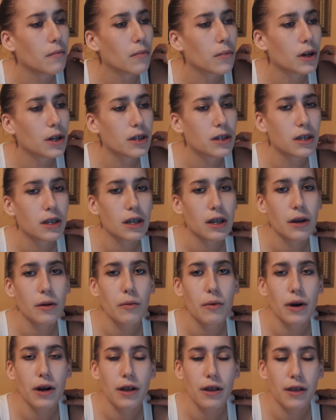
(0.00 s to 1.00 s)
recently
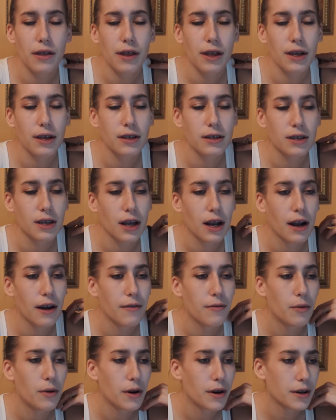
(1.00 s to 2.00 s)
one of the things that
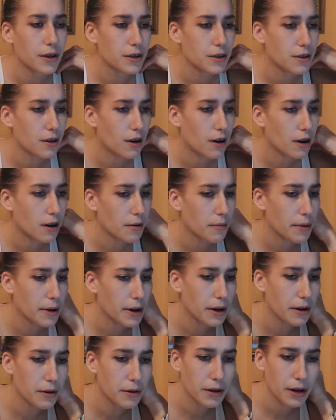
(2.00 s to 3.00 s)
I've wanted to talk
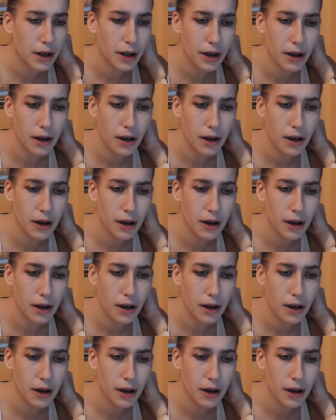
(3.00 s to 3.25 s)
about,